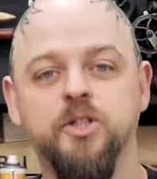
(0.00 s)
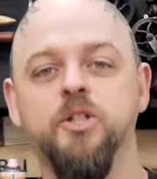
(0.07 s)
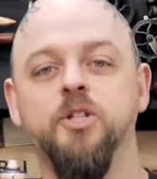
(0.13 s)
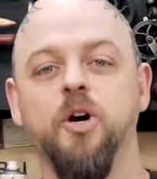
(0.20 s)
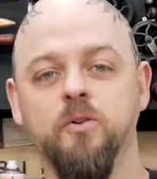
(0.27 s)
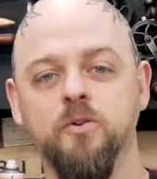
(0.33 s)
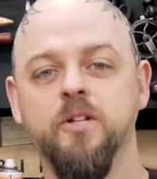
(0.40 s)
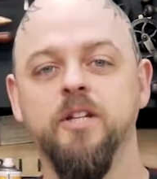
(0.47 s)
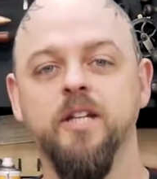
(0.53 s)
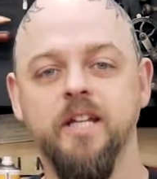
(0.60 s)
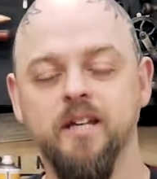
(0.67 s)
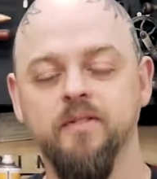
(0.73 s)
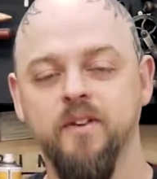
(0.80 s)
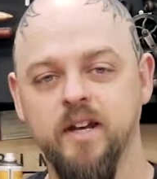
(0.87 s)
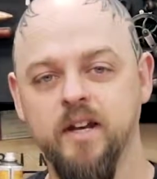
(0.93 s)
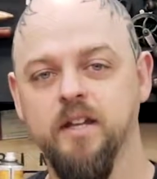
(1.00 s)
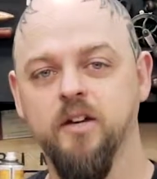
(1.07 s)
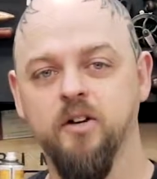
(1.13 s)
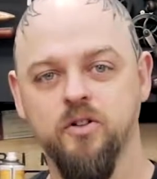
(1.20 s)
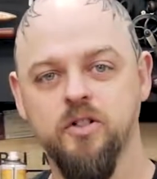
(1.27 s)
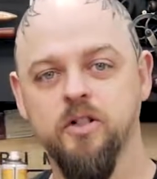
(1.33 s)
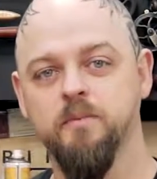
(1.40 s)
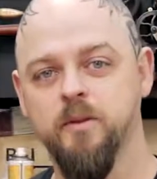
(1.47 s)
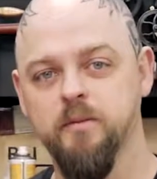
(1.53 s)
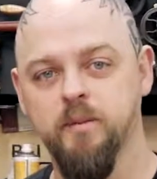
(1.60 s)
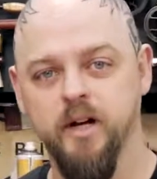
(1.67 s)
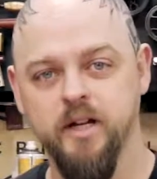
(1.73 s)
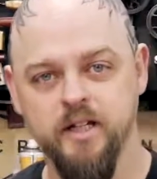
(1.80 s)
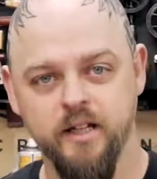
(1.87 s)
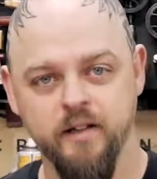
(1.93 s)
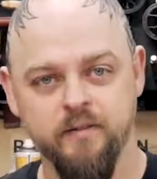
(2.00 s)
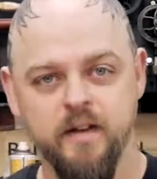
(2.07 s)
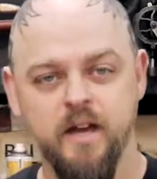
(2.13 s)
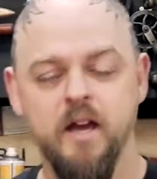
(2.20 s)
don't leave anything on top of the binding.